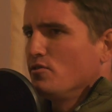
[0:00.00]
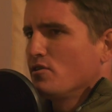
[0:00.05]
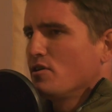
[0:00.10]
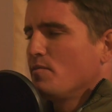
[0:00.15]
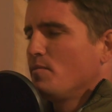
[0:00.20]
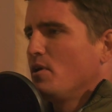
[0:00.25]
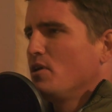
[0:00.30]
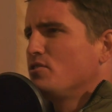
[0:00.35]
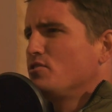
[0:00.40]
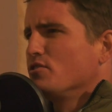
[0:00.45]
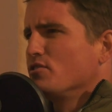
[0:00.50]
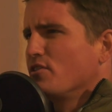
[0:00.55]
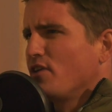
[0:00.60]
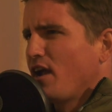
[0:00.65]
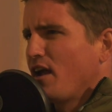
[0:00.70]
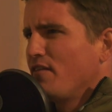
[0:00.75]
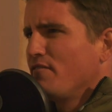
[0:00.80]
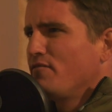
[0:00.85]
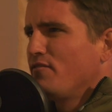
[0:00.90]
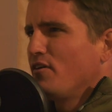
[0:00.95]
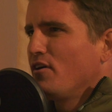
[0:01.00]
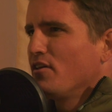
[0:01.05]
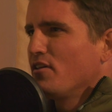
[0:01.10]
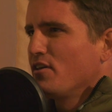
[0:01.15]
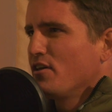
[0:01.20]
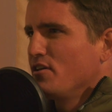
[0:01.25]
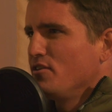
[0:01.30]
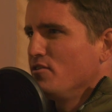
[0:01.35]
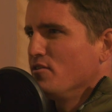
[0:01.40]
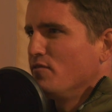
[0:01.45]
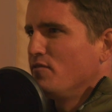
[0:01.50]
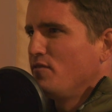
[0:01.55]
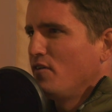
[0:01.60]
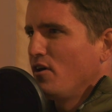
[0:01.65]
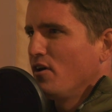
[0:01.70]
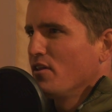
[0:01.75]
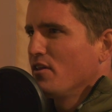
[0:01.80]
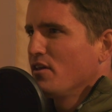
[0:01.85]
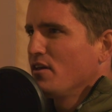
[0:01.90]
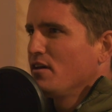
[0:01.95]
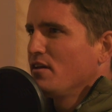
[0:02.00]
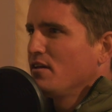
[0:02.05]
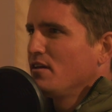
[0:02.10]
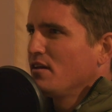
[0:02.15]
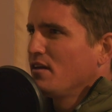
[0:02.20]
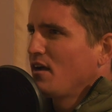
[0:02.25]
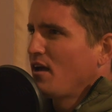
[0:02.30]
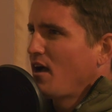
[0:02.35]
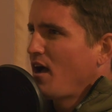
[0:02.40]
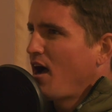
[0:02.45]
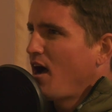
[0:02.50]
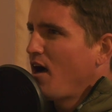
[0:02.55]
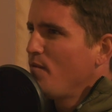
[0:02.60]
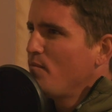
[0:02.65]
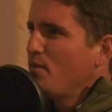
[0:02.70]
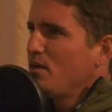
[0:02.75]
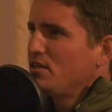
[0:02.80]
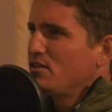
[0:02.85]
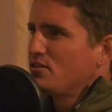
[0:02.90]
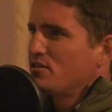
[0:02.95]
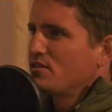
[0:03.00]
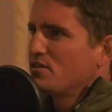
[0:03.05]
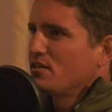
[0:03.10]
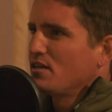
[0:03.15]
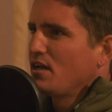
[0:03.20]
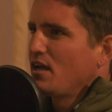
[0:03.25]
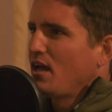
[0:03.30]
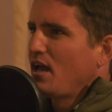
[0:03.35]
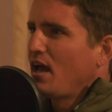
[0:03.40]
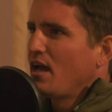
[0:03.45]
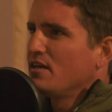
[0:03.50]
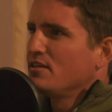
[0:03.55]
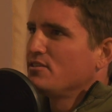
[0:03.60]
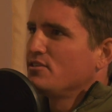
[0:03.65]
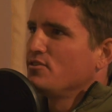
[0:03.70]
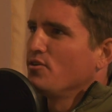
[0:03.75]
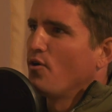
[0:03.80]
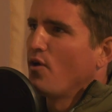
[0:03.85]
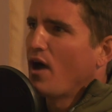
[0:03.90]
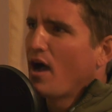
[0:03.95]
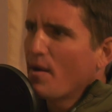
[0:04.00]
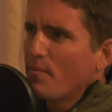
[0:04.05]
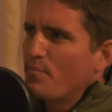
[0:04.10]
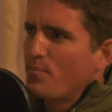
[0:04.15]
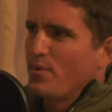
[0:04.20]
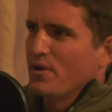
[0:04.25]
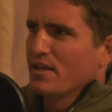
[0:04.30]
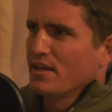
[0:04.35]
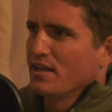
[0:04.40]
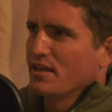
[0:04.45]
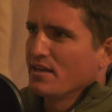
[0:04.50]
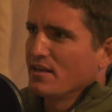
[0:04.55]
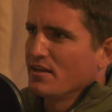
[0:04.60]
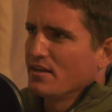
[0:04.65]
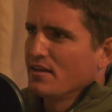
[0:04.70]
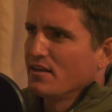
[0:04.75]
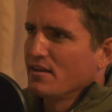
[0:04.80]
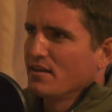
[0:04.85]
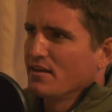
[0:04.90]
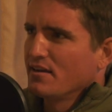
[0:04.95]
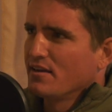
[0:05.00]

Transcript: talk about your grandfather and your father. How much has your upbringing